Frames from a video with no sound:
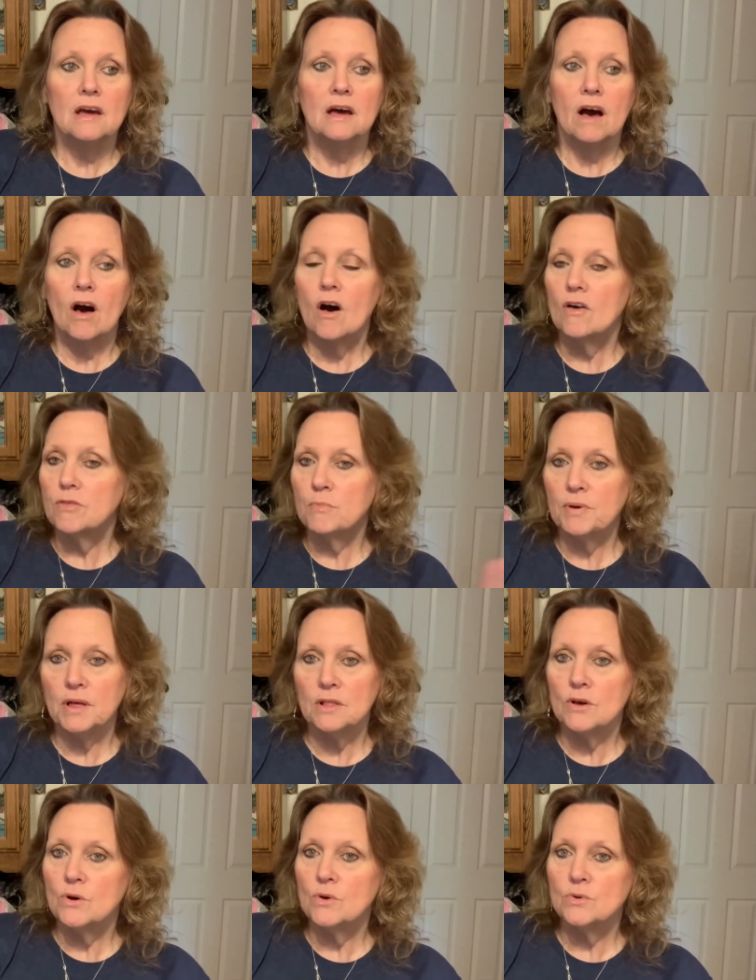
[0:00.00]
all the
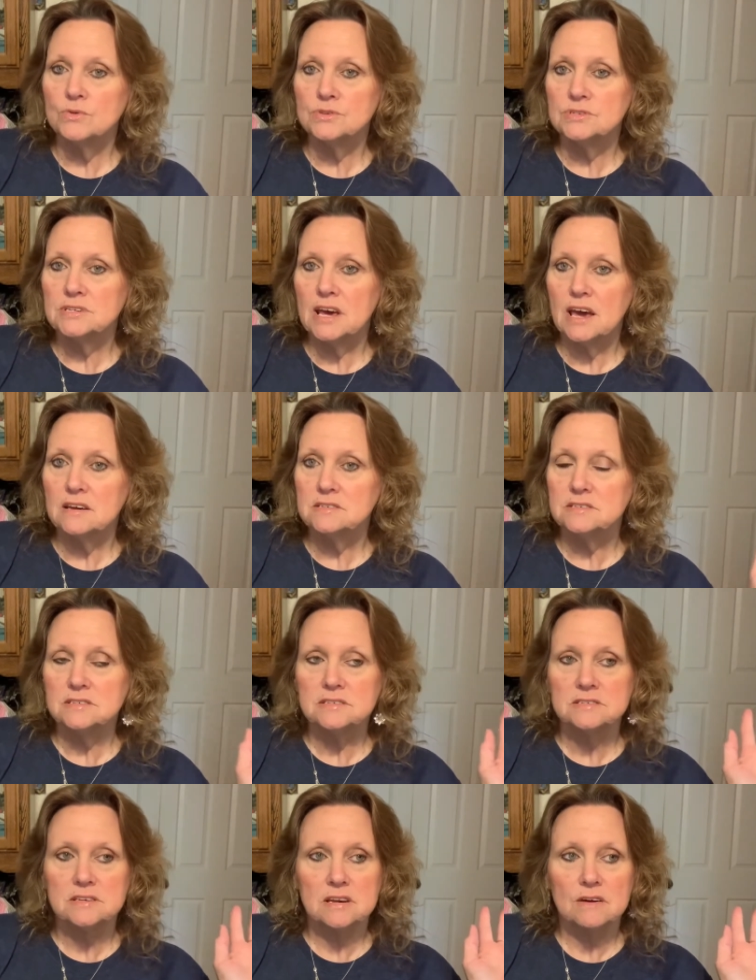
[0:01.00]
pillows,
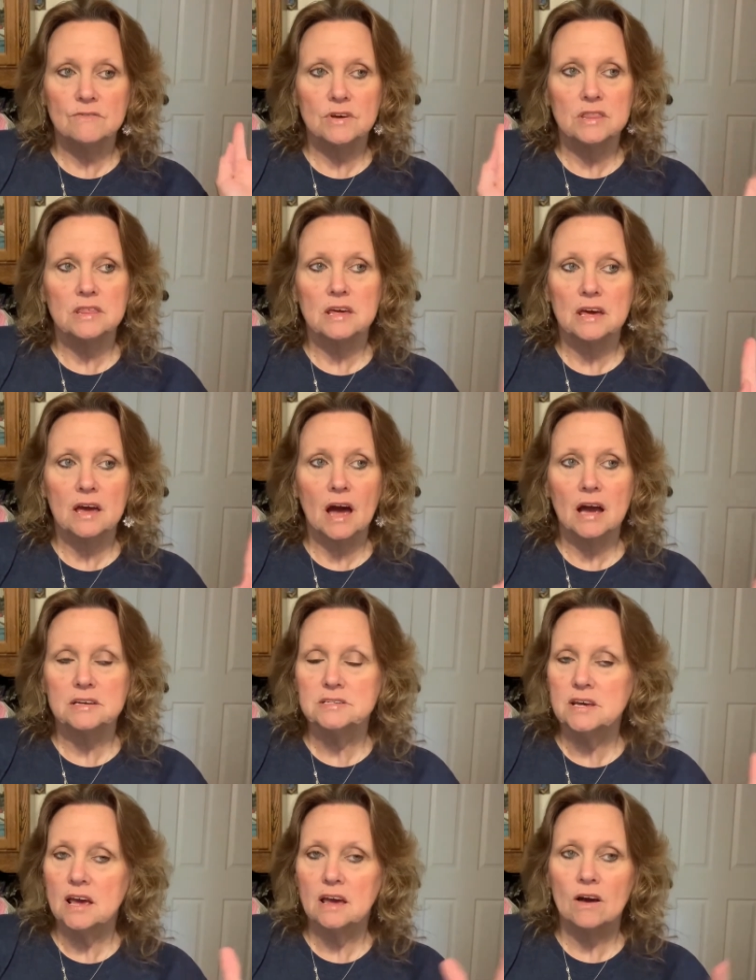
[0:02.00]
cases, and everything, I
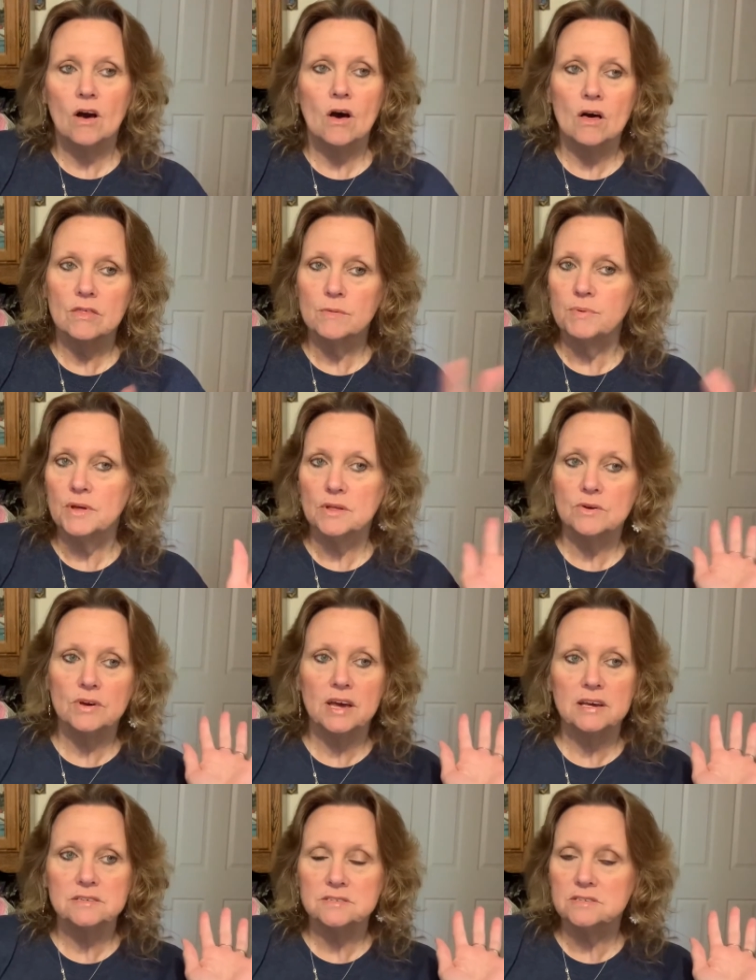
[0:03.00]
take all the
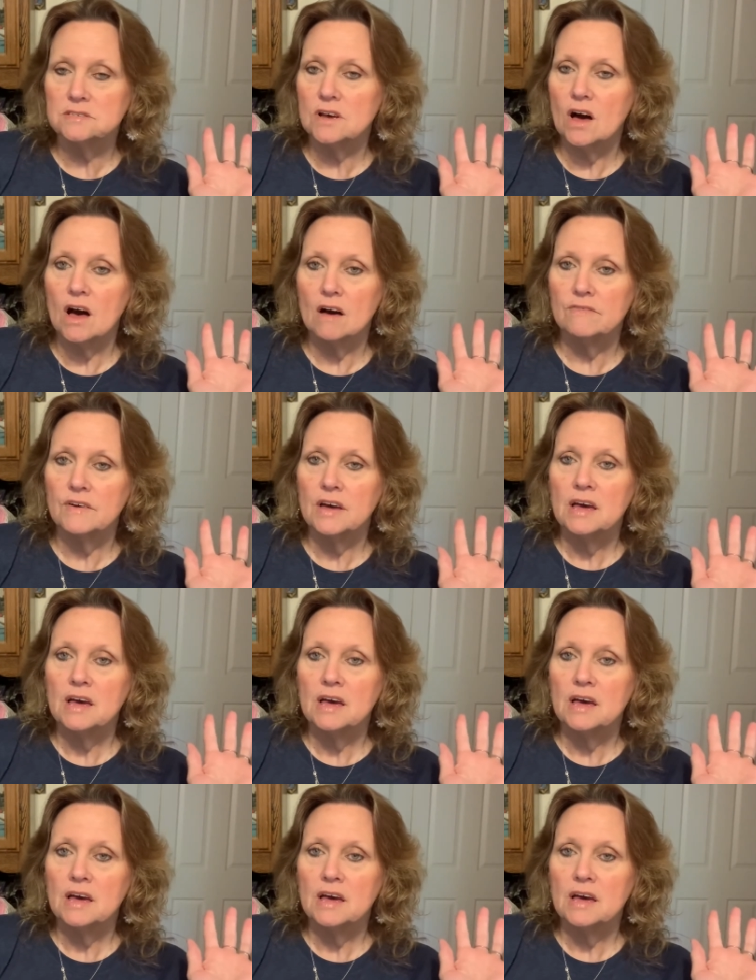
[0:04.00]
pillowcases off